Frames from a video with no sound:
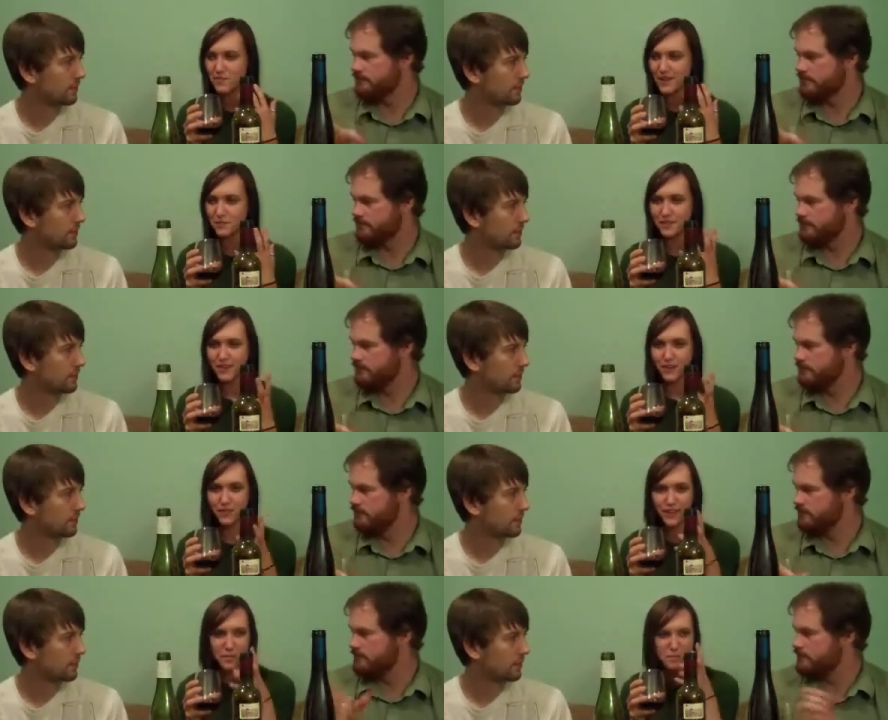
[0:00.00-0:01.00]
Speaker 1: makes me think of like
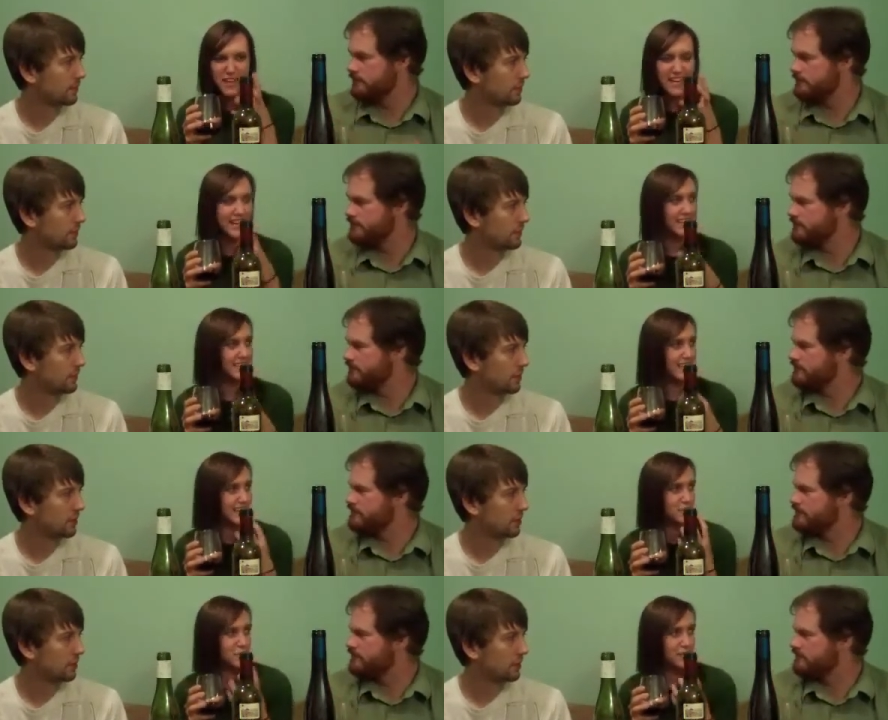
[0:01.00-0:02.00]
a meatiness. Like
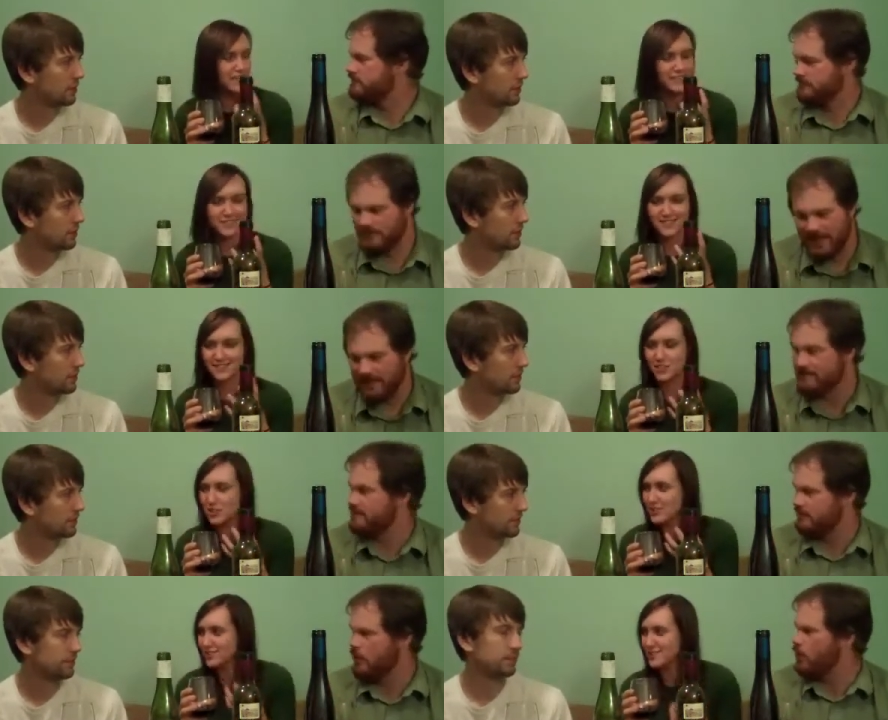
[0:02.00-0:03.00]
it's really Nice.
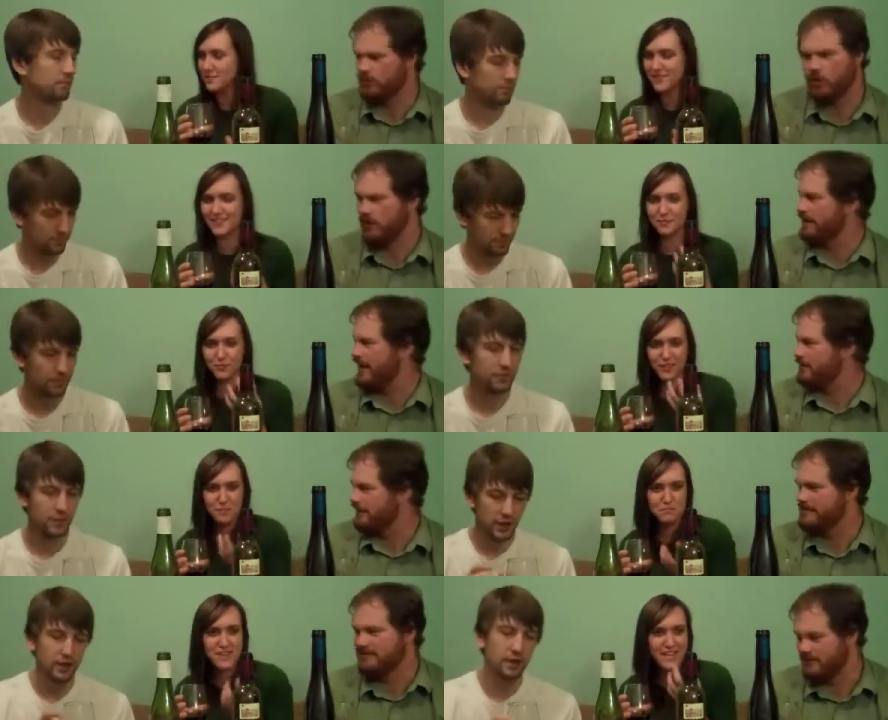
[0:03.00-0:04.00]
Oh, totally.
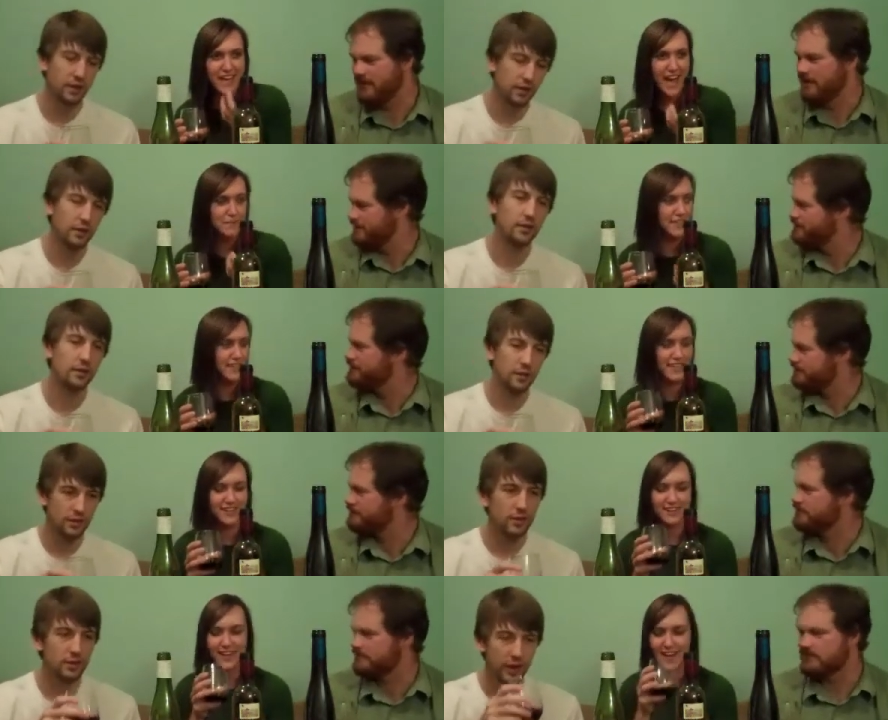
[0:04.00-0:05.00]
meaty happening there.
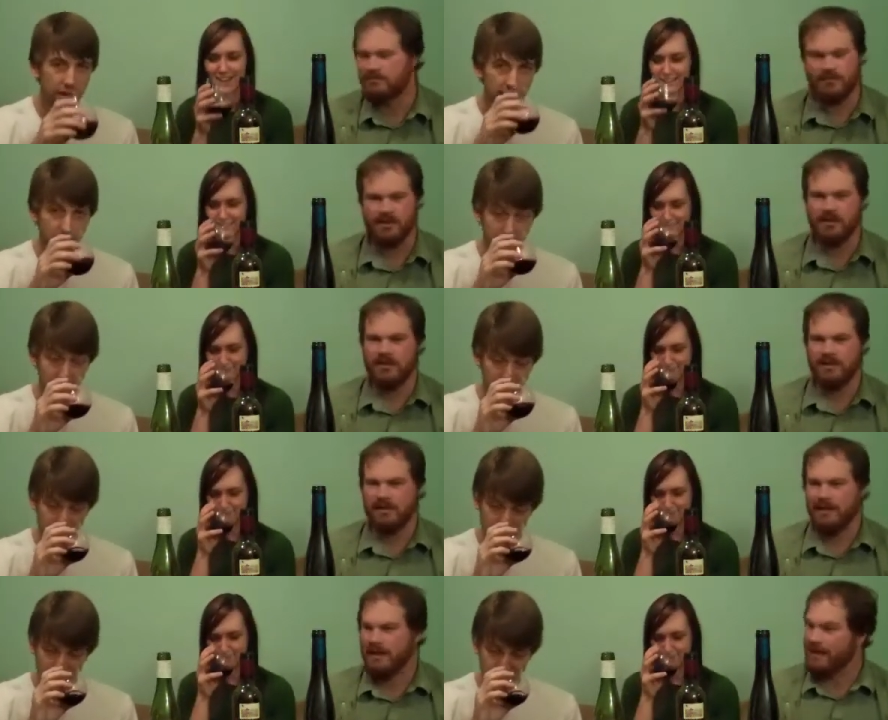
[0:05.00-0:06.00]
Yeah,
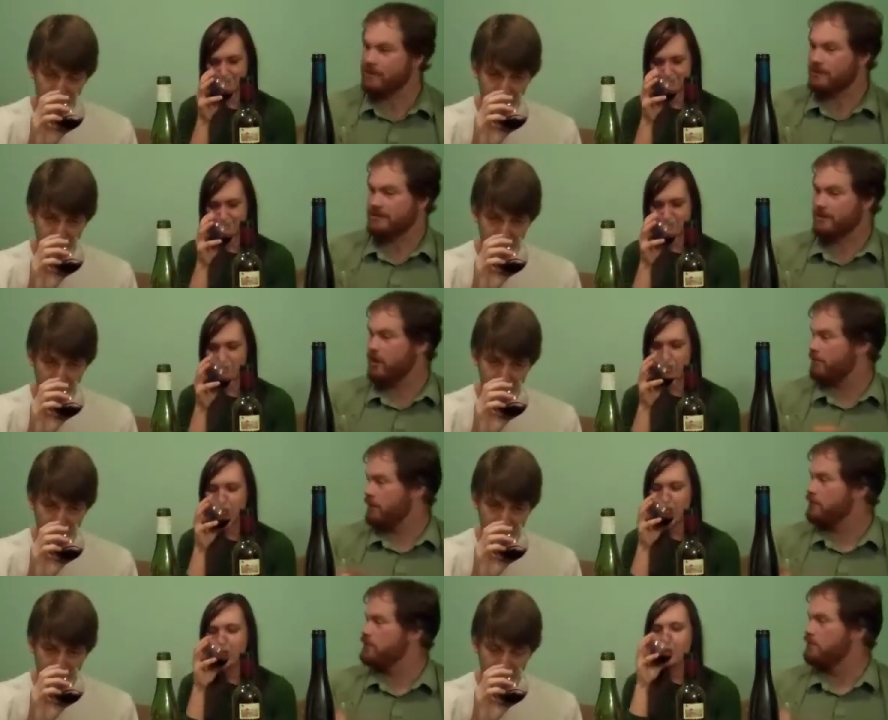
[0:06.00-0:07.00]
Speaker 2: yeah. Interesting thought for you.
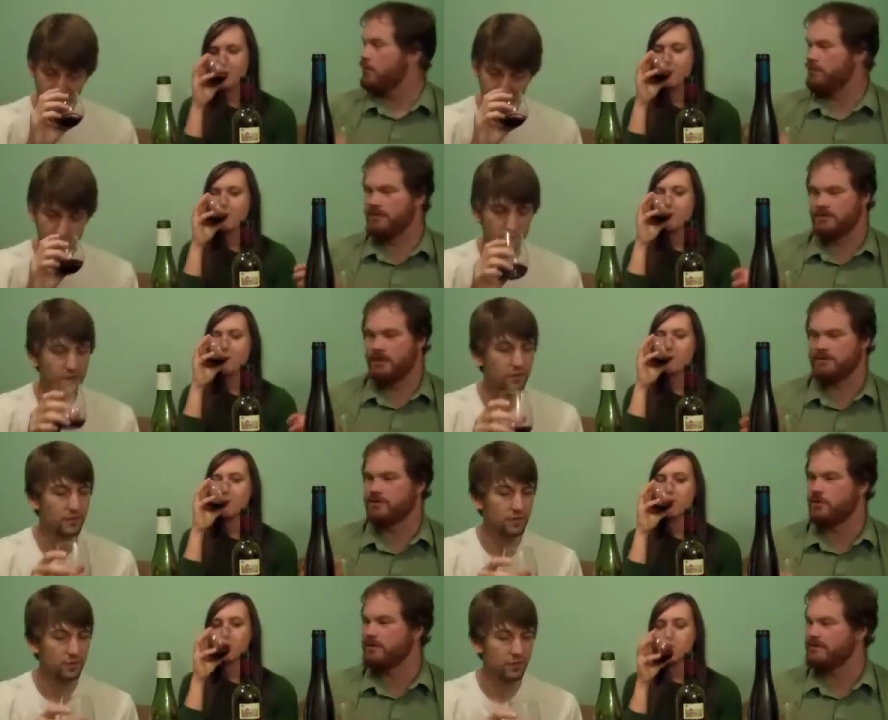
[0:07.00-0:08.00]
So both these wines are
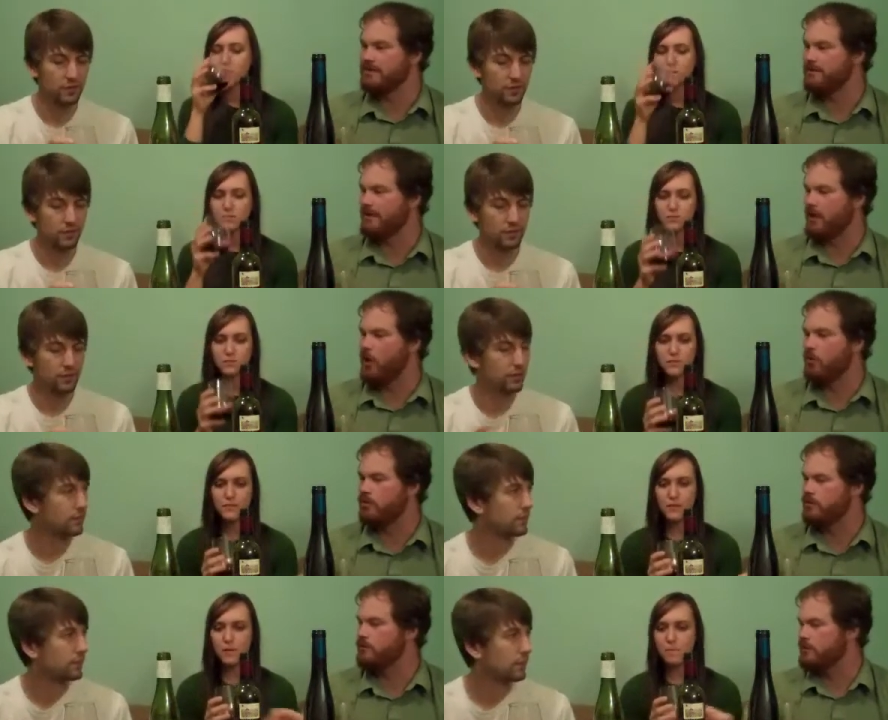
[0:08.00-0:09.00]
showing significant oak
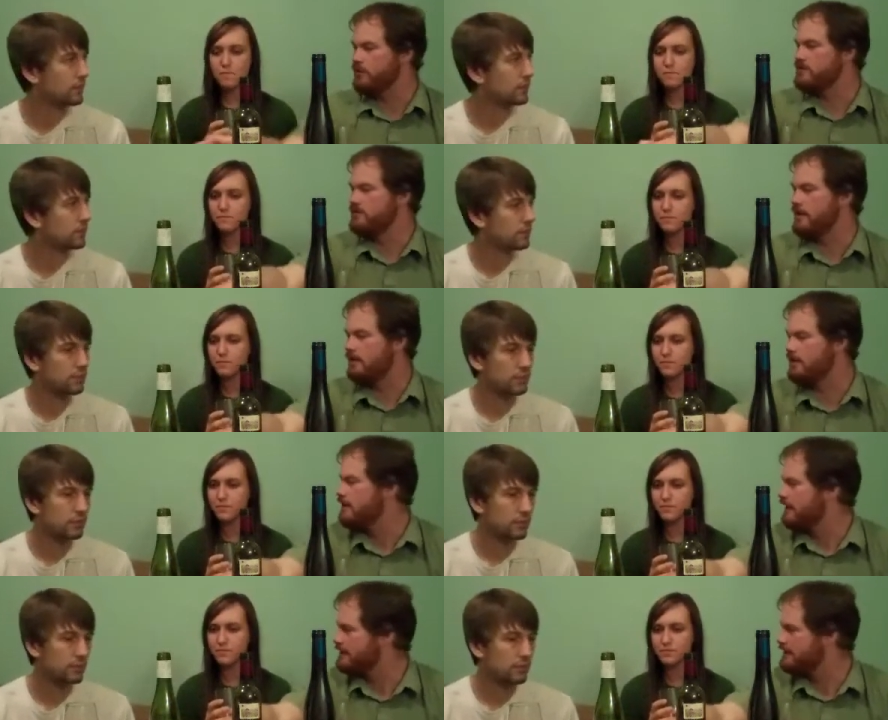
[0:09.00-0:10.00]
too. Do you smell
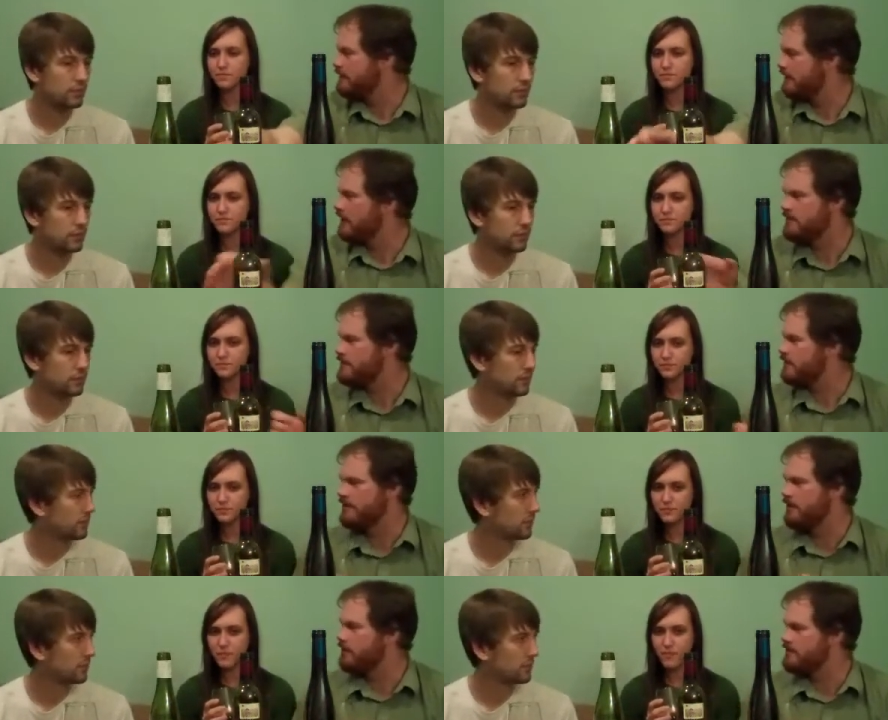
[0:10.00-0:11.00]
mm. a similarity between the
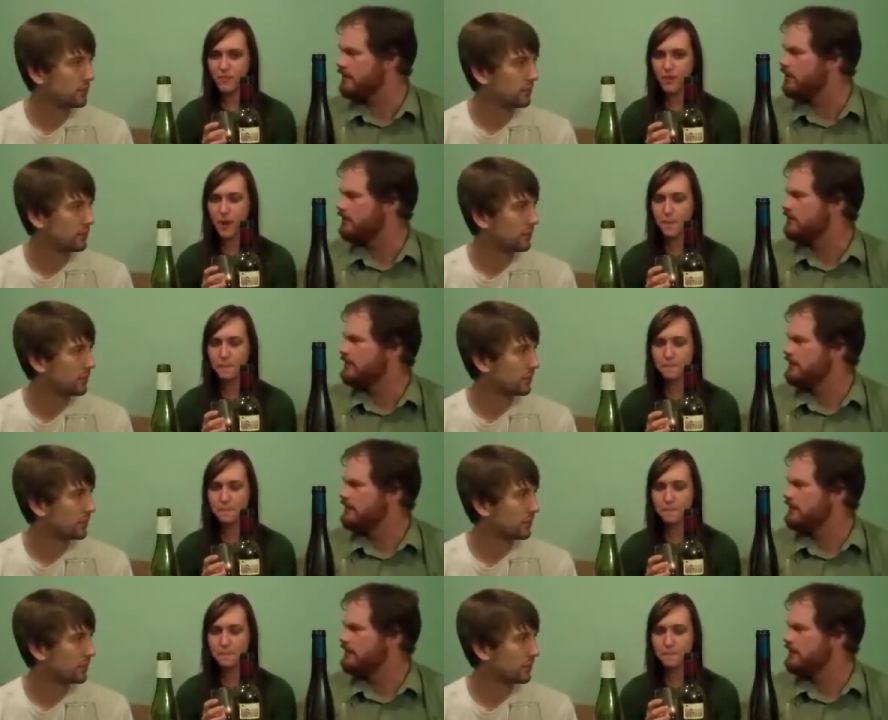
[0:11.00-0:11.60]
nose at all,